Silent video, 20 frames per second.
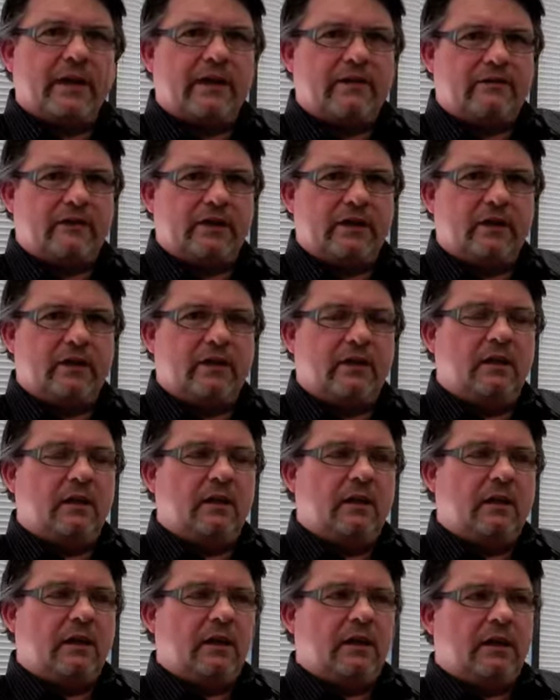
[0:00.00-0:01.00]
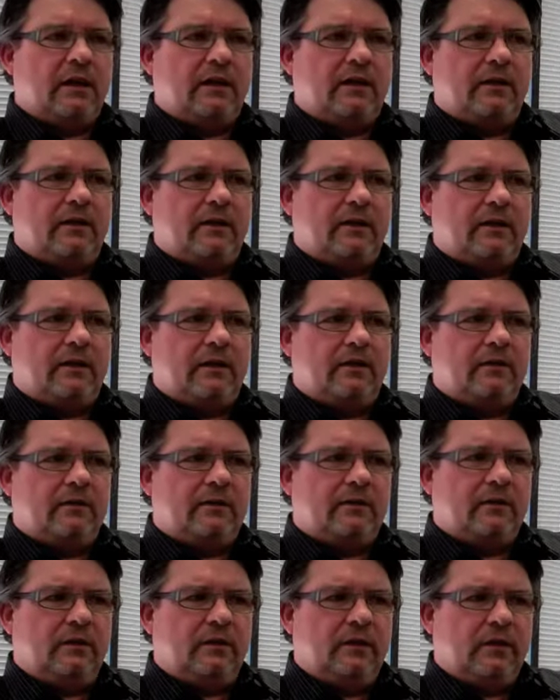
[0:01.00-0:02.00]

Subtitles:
AVE, and